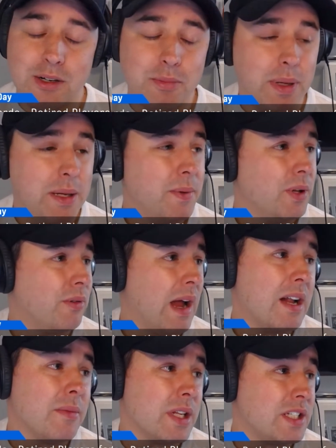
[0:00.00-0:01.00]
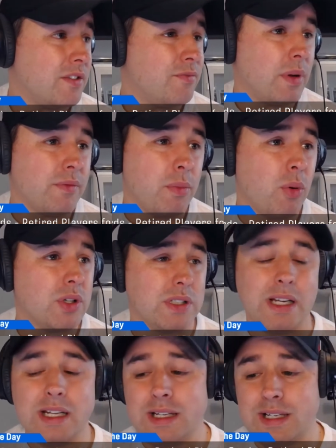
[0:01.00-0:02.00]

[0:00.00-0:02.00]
People around him, there's even been reports lately,